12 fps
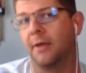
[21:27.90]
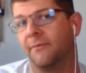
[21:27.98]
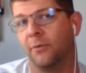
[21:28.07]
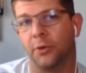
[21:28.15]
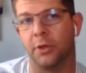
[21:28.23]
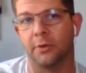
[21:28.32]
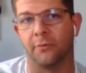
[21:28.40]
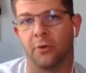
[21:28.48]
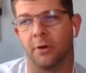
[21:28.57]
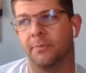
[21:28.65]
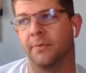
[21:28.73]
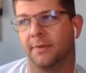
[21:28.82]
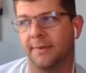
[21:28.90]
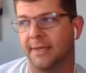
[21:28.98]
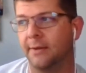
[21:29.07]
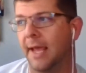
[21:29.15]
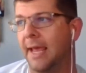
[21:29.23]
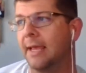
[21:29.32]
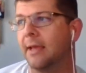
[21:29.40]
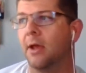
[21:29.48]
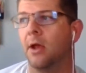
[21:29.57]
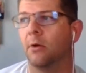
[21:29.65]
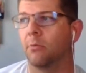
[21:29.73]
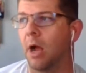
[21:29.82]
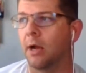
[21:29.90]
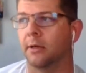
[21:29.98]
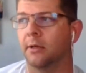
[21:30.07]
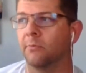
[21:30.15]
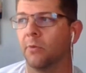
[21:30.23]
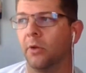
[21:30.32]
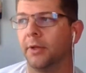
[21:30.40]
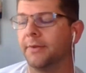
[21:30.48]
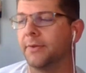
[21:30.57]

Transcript: full uniform today, rocking and rolling.